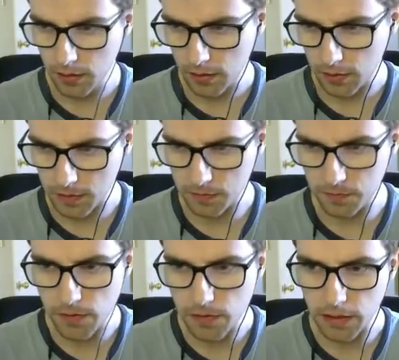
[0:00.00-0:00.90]
Because I
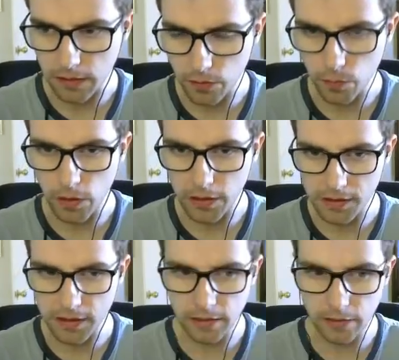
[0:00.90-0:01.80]
feel like they'll want
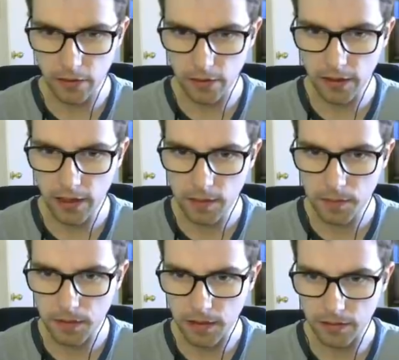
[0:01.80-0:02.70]
to get on our
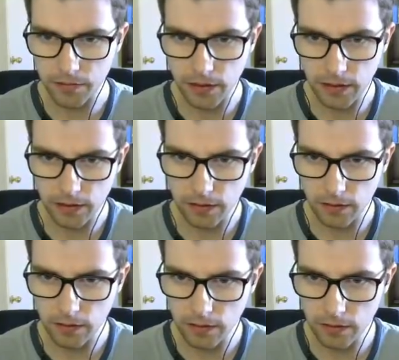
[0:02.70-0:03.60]
cap, and if I
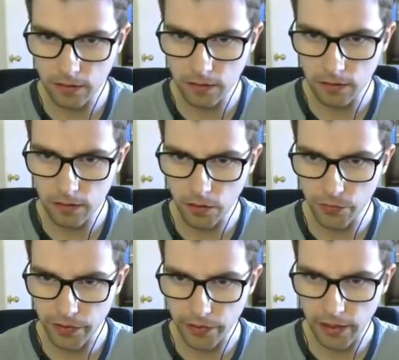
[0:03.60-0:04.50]
can...
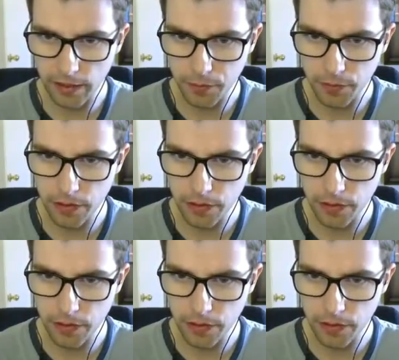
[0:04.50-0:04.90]
Hopefully our camo